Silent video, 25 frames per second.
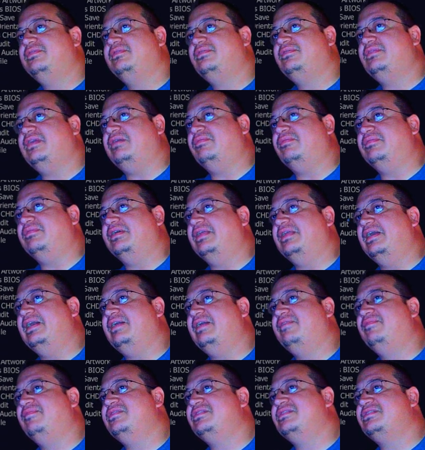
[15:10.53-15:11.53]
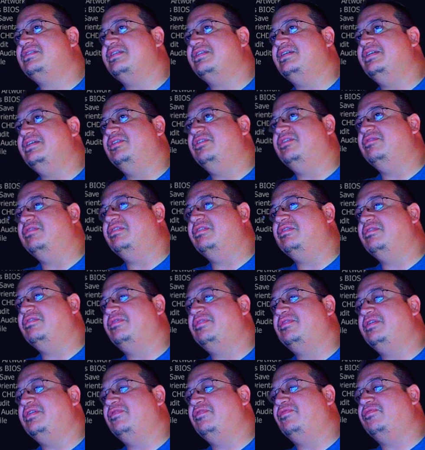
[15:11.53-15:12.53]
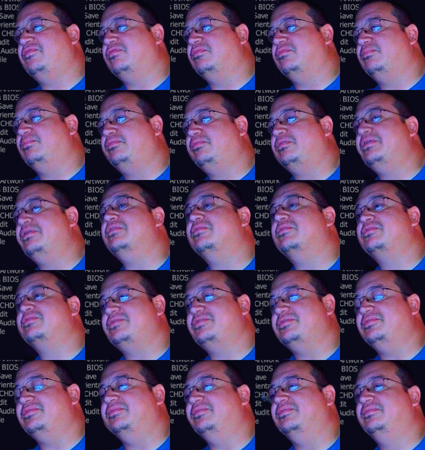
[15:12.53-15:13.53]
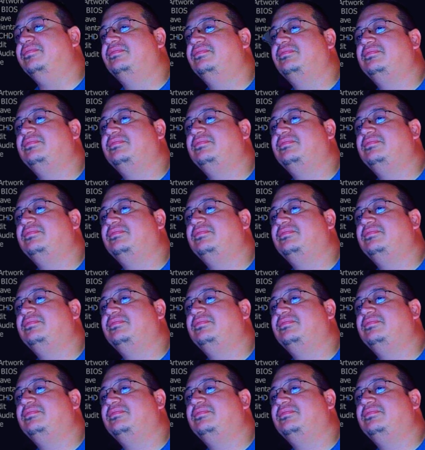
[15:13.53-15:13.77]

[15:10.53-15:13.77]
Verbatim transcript: Now we'll get out of this and do everything for player two.